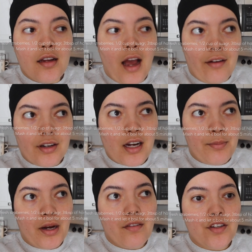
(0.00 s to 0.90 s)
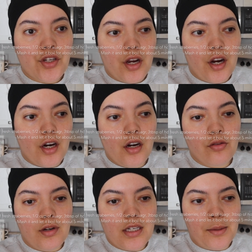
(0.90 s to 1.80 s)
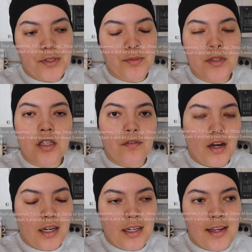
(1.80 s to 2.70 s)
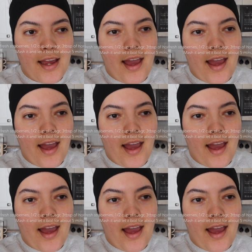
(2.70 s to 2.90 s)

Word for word: half a cup of sugar, three tablespoons of honey,